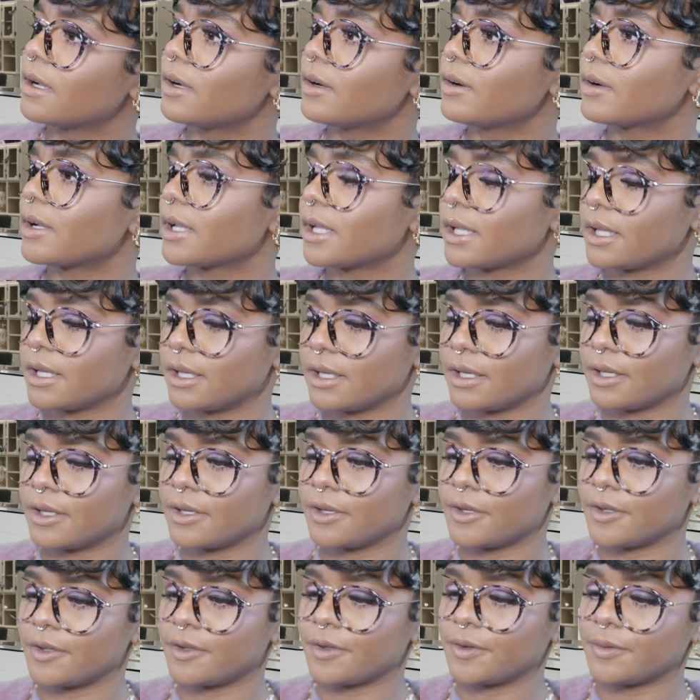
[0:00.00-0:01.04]

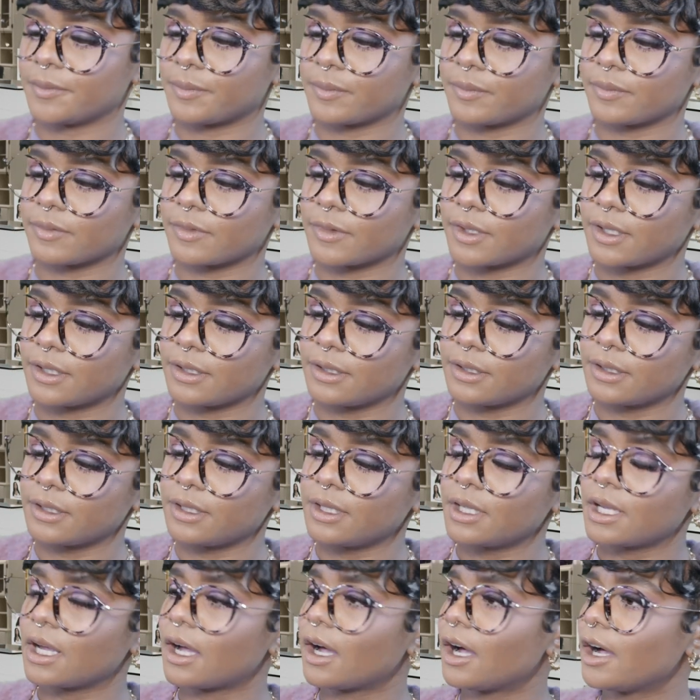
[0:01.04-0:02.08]
Okay.
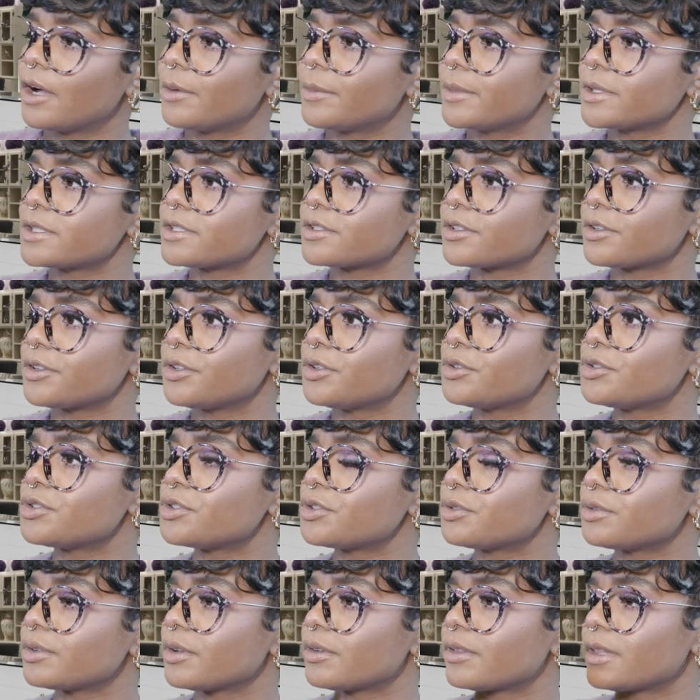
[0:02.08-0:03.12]
And so you
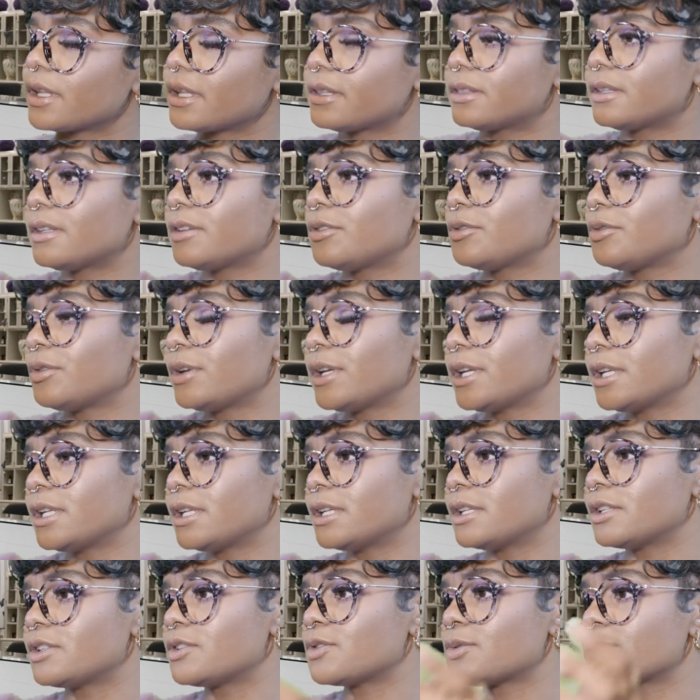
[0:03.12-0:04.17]
do know that the
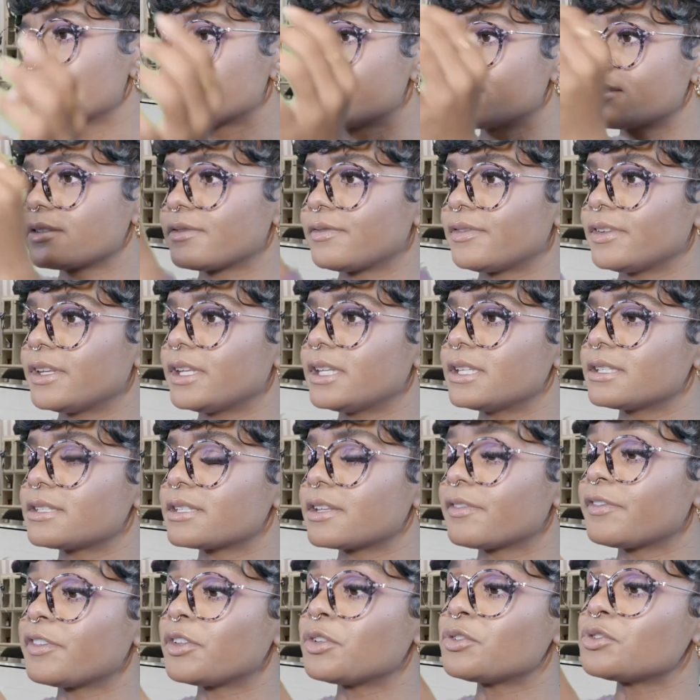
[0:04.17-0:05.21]
retwist fees,
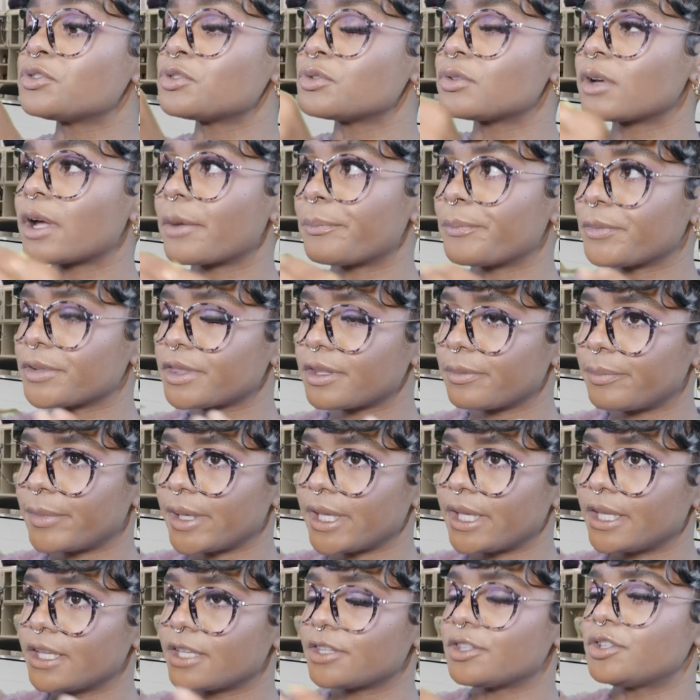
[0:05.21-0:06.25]
if you do come with me
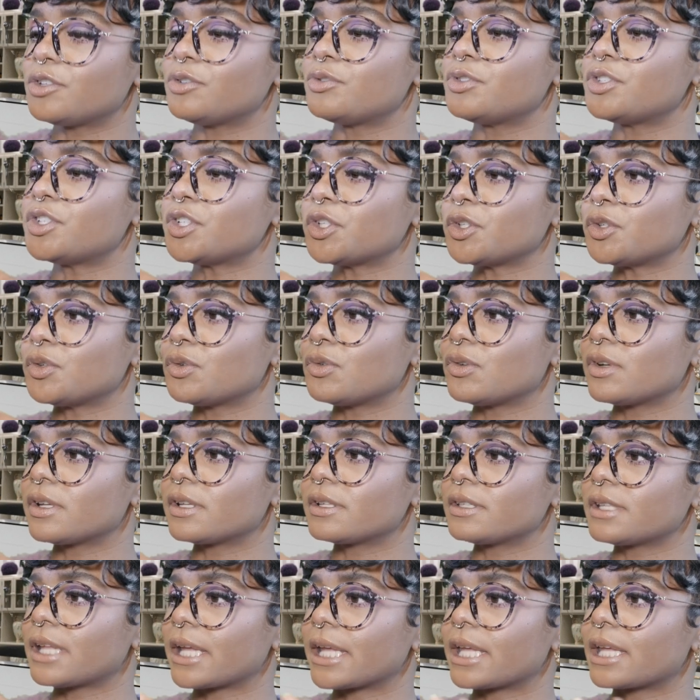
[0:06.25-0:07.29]
and you do
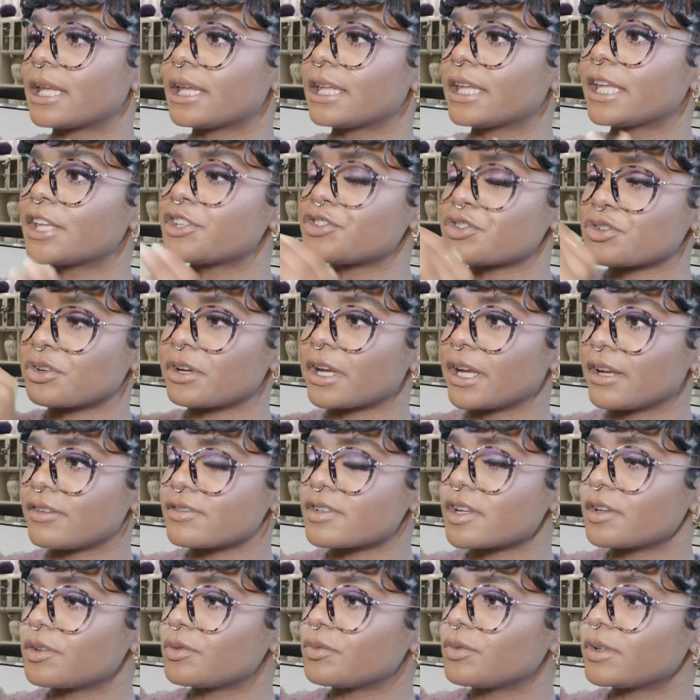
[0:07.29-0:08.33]
like get your hair
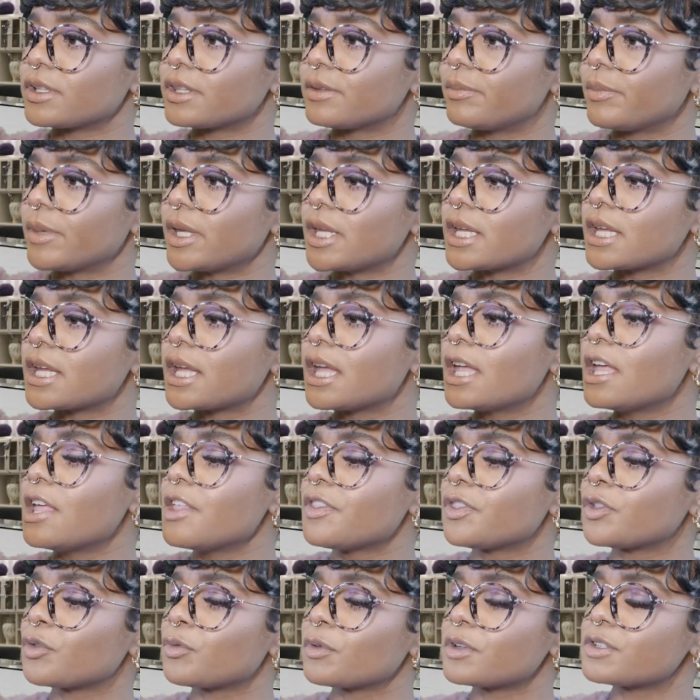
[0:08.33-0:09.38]
done with me,
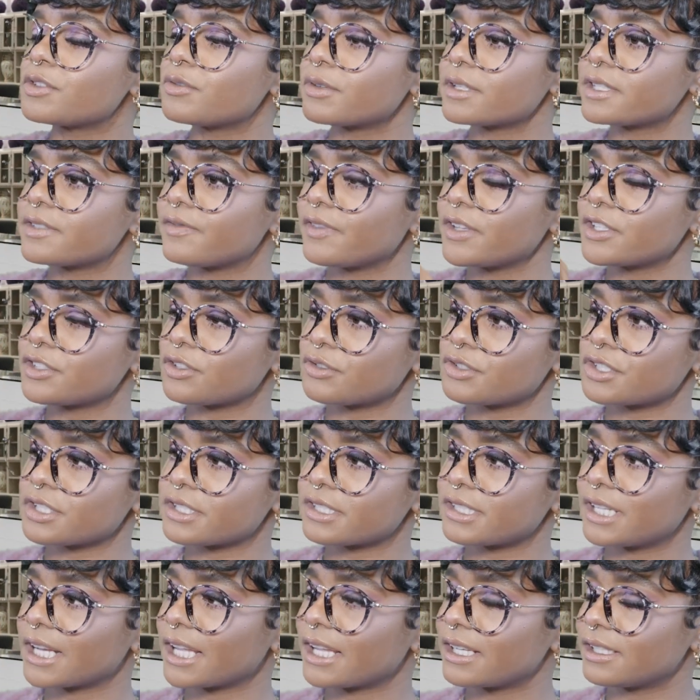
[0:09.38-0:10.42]
the retwist fees are
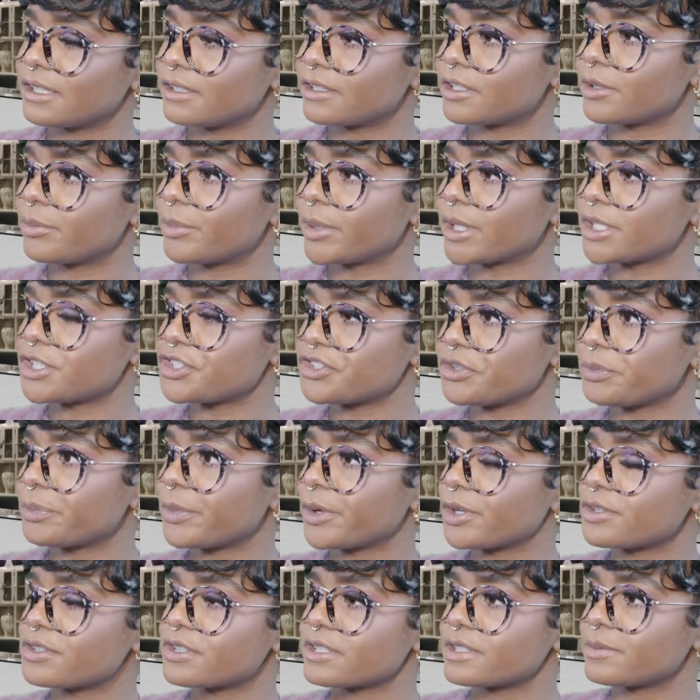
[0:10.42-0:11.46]
just like a little bit
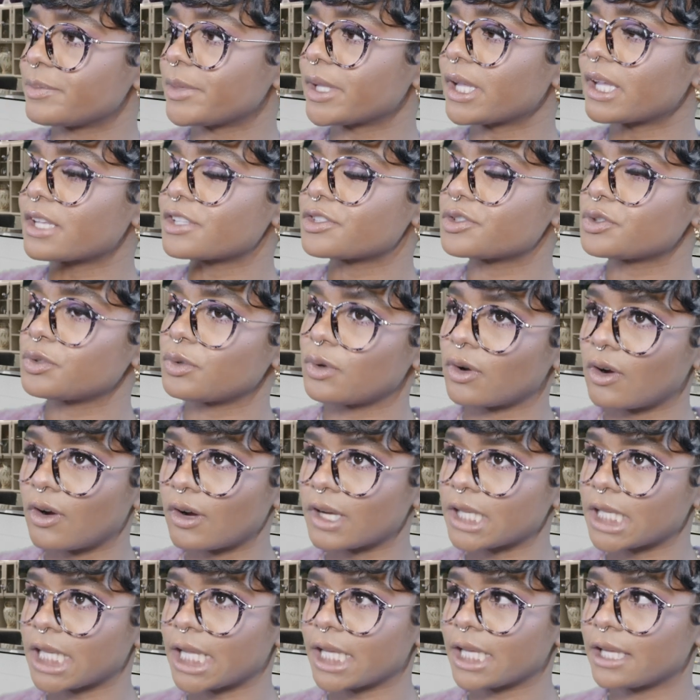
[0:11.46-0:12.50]
cheaper, just because you
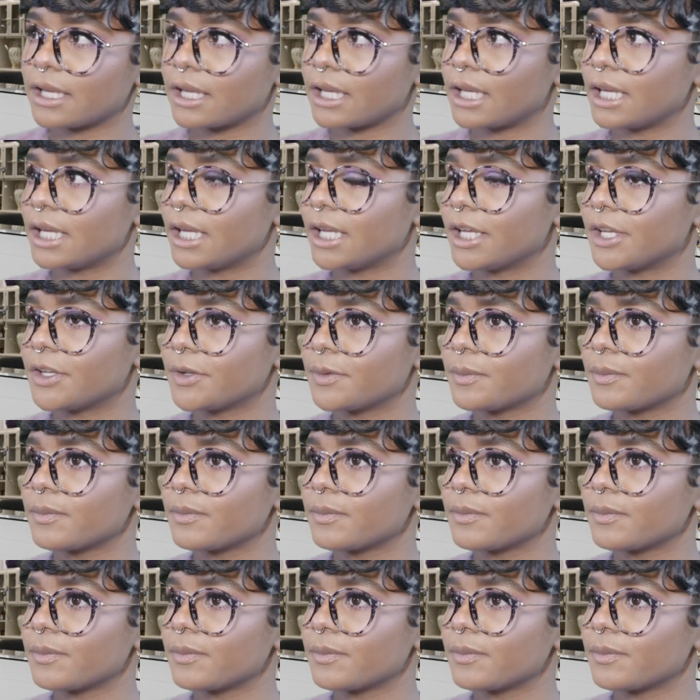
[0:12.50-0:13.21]
are like a